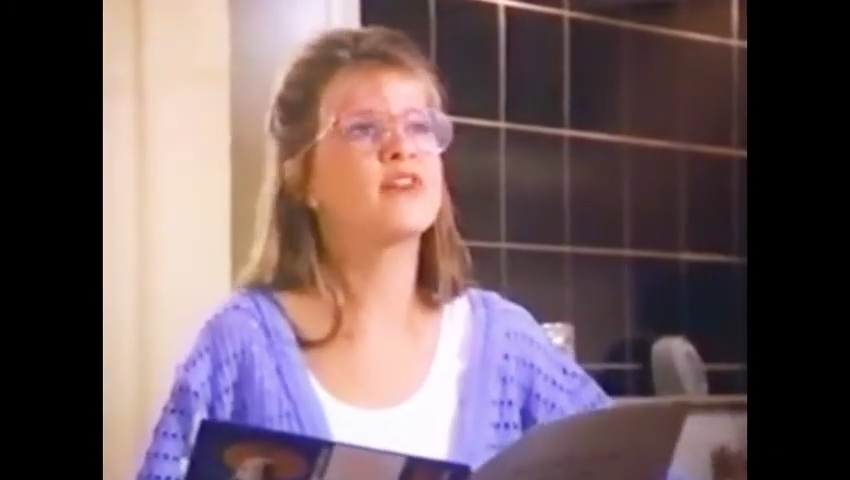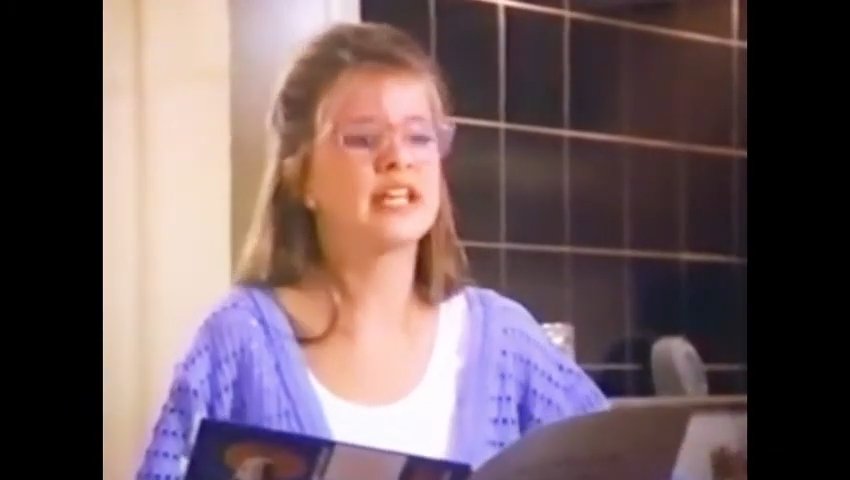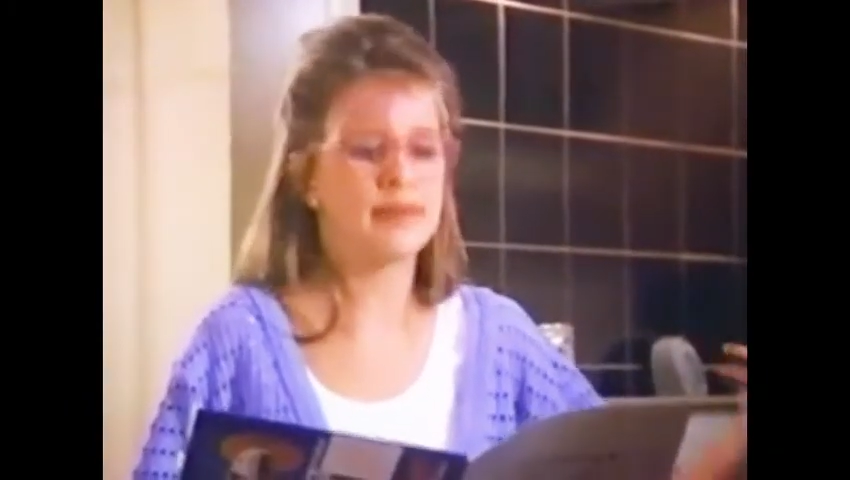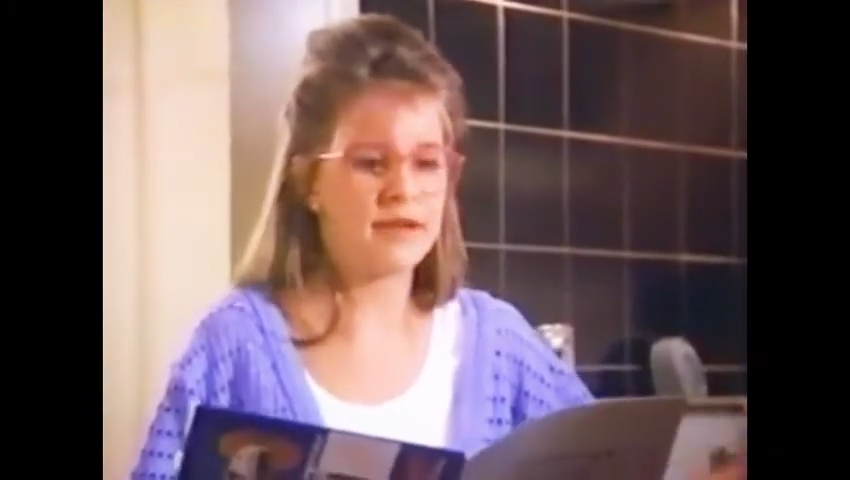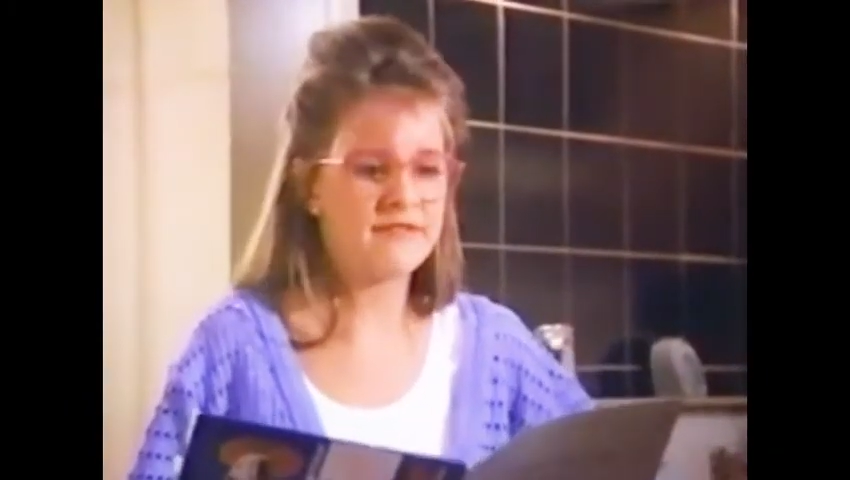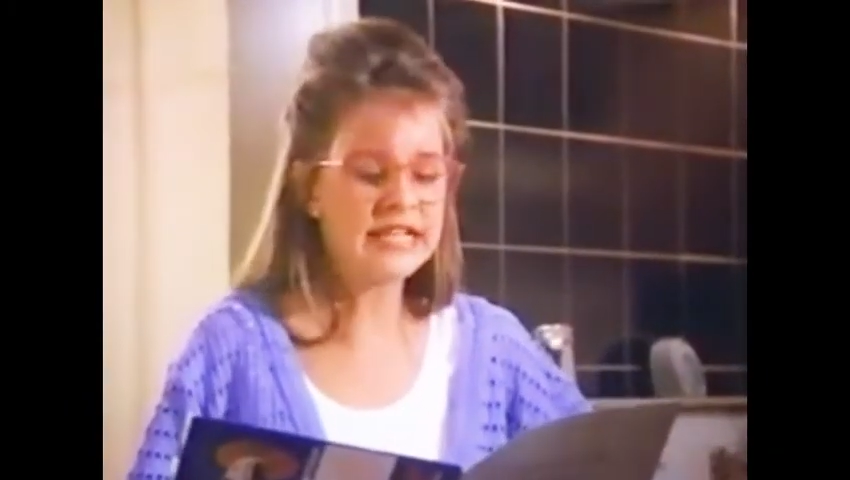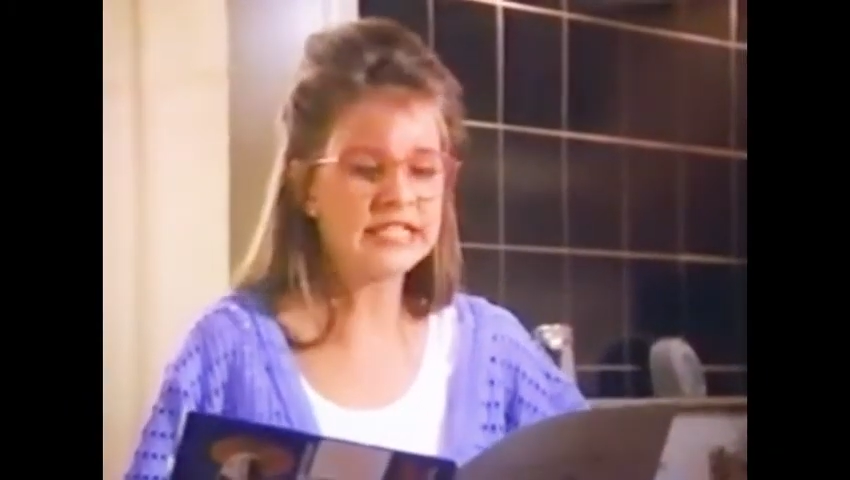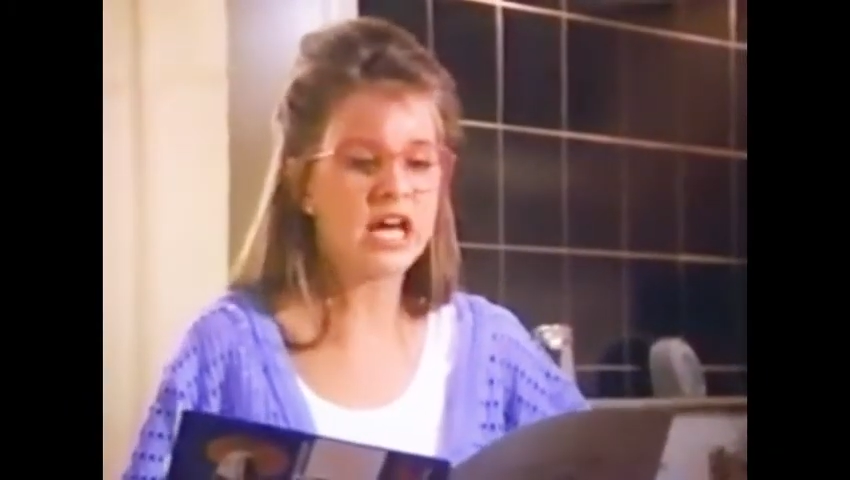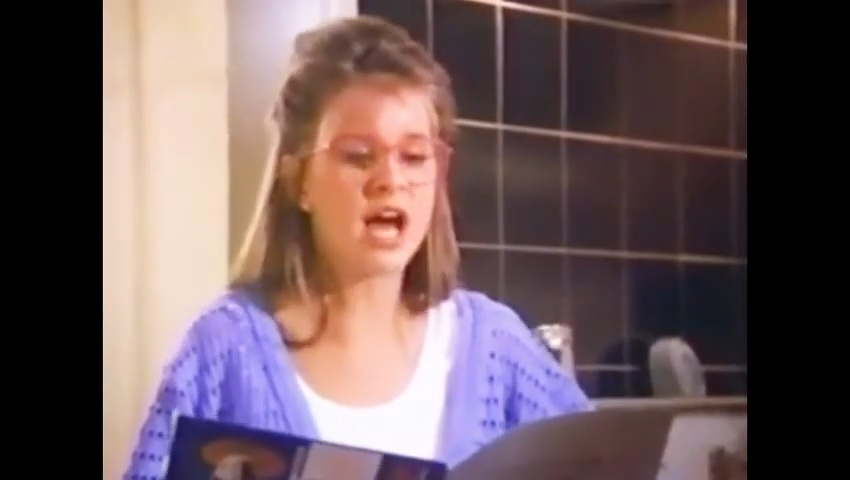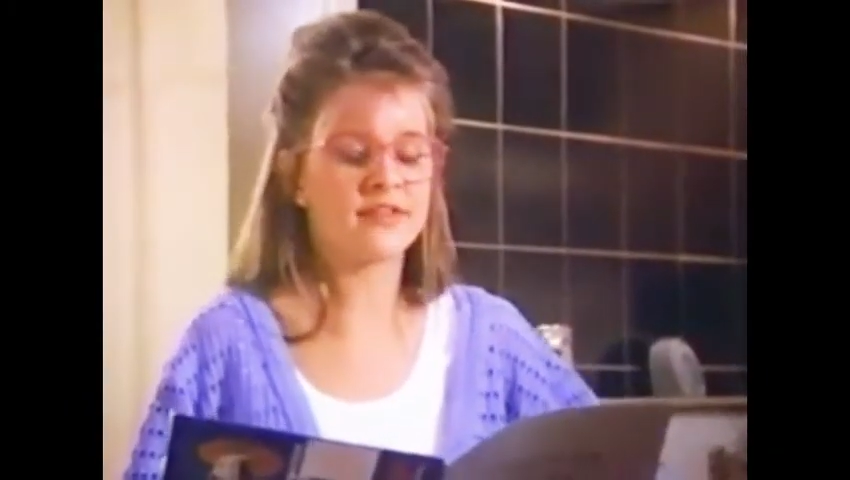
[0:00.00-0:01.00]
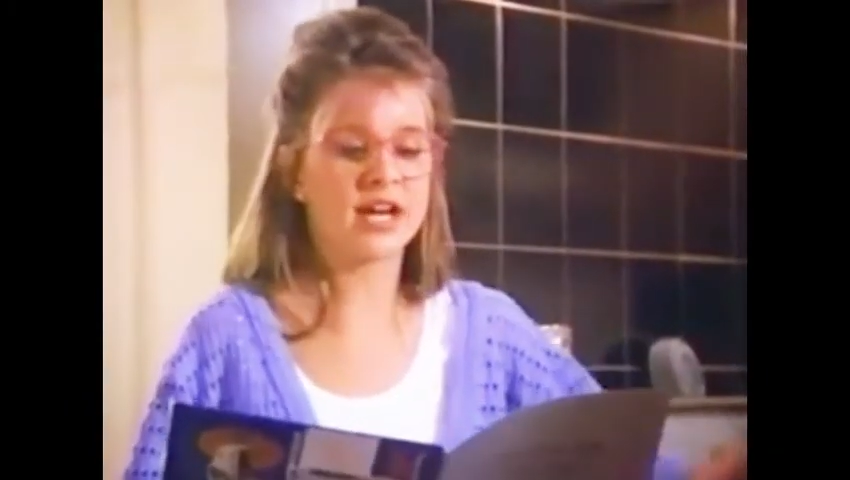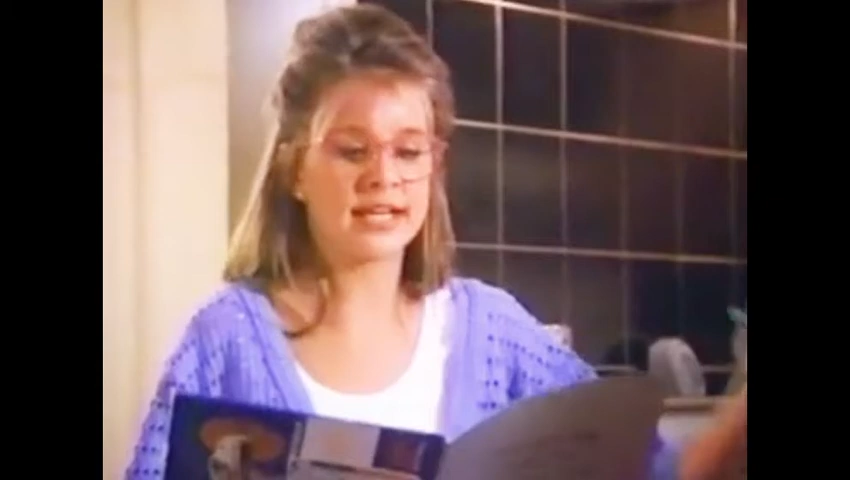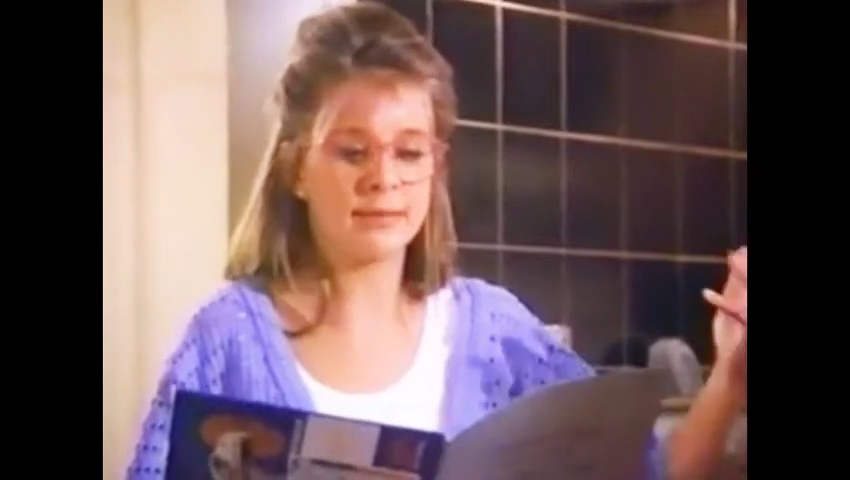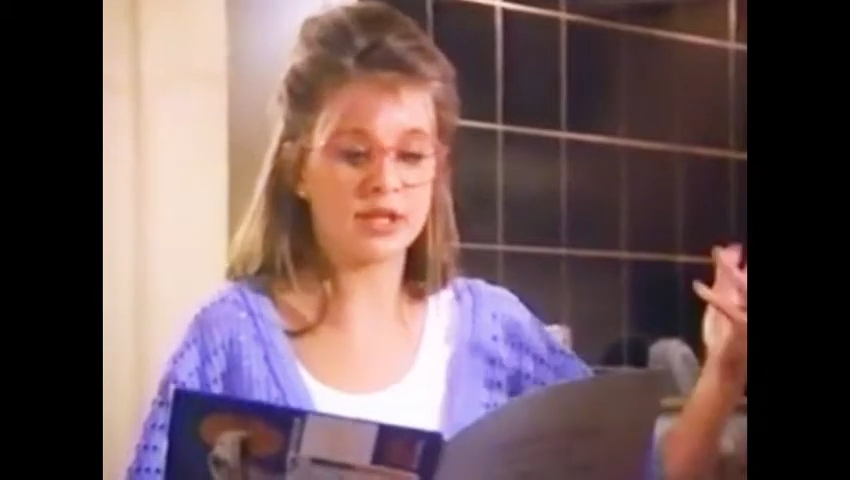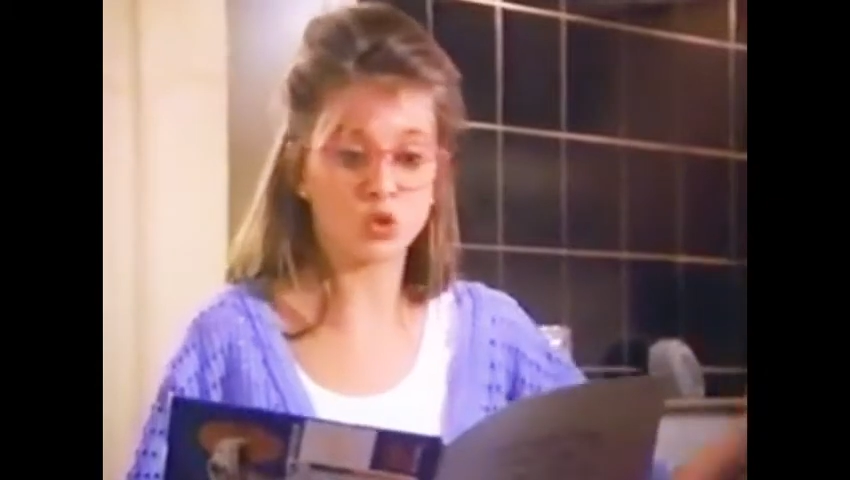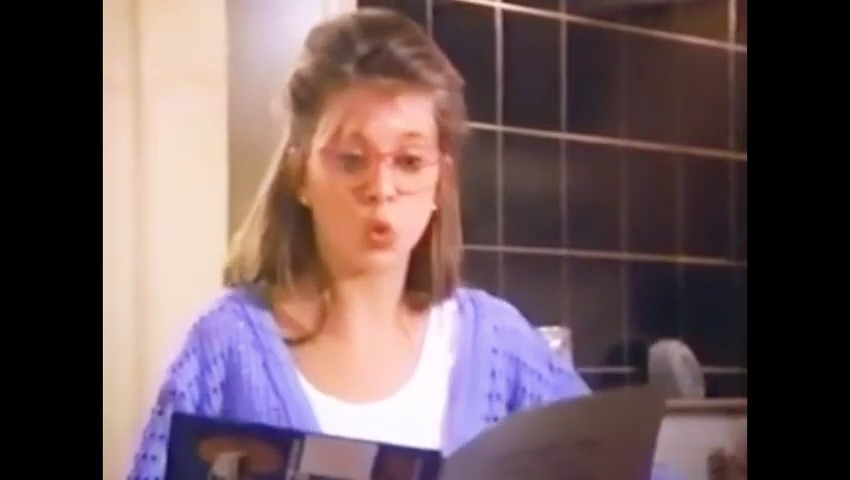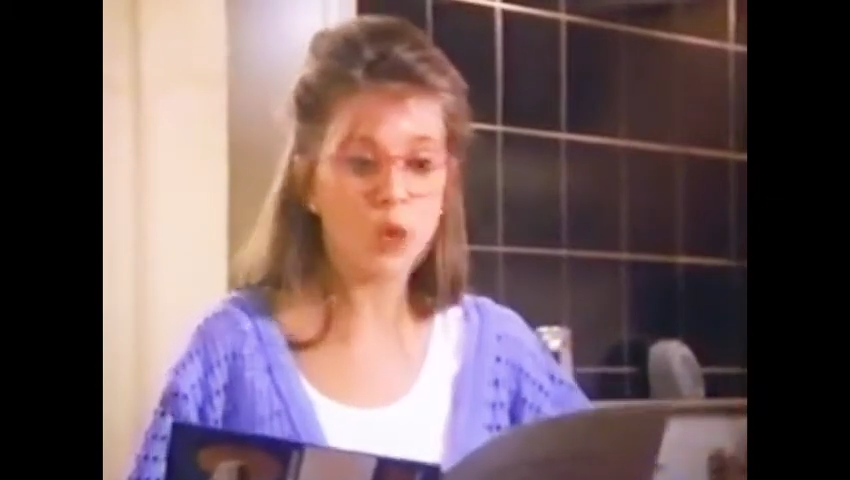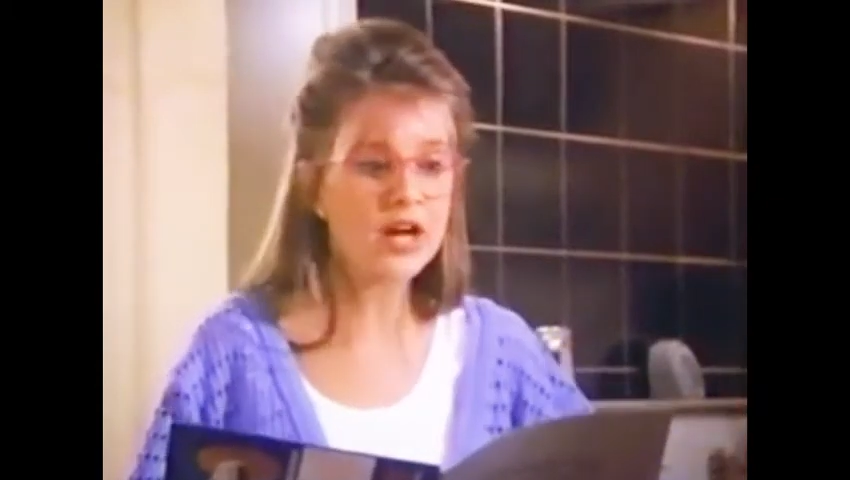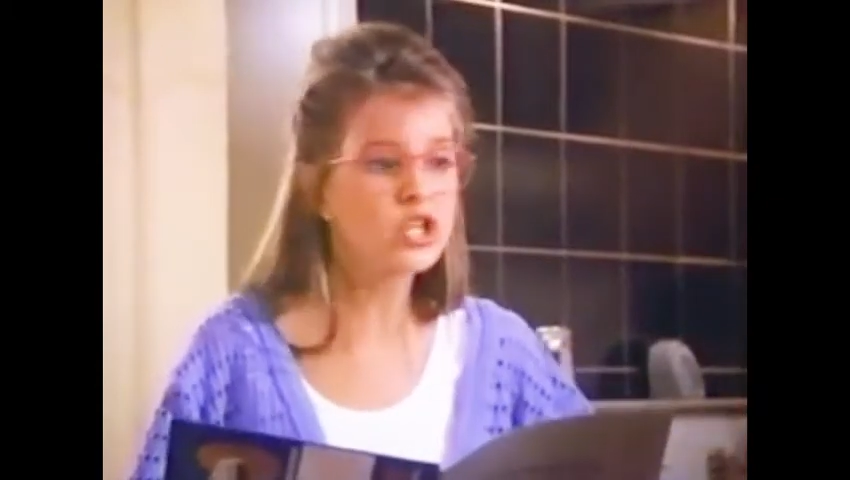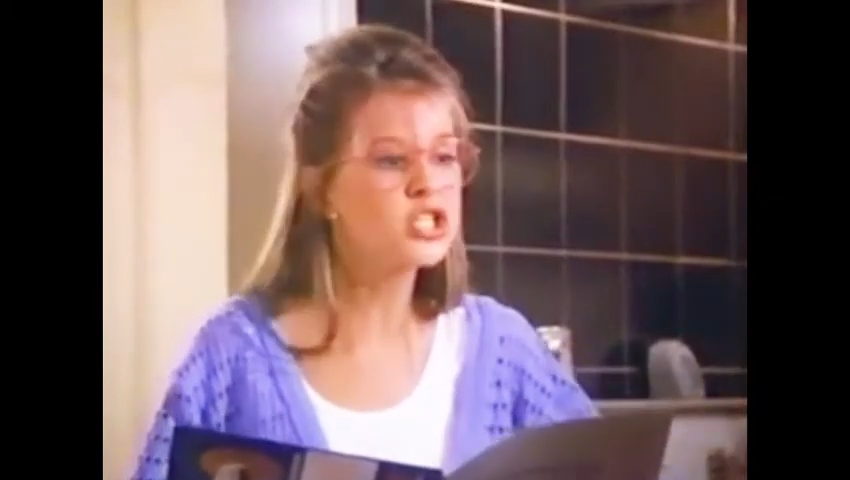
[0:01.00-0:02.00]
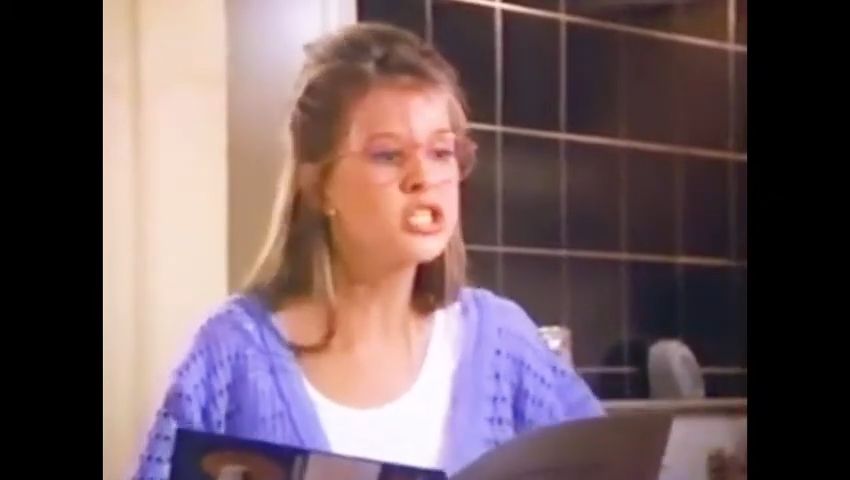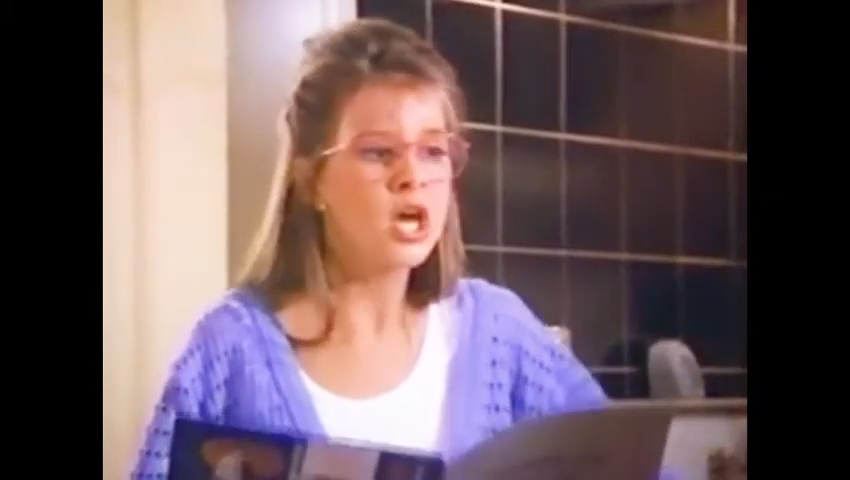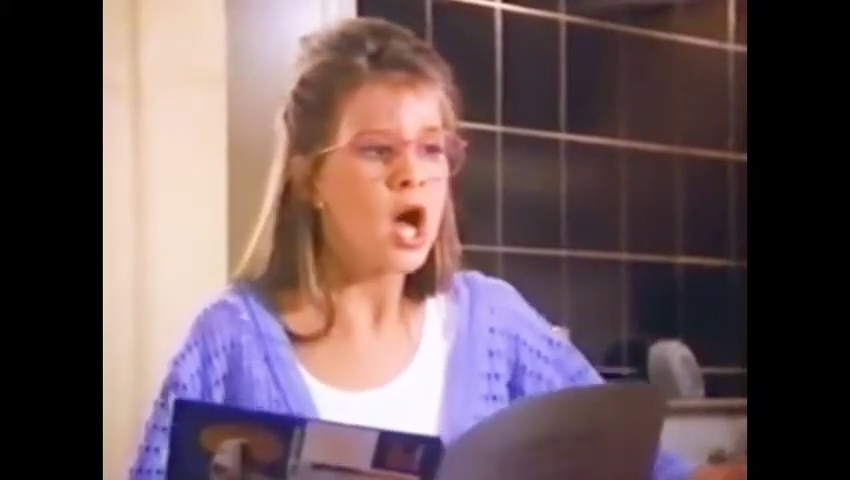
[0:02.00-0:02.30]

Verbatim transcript: I've got to get my visa, I've got to get my school records.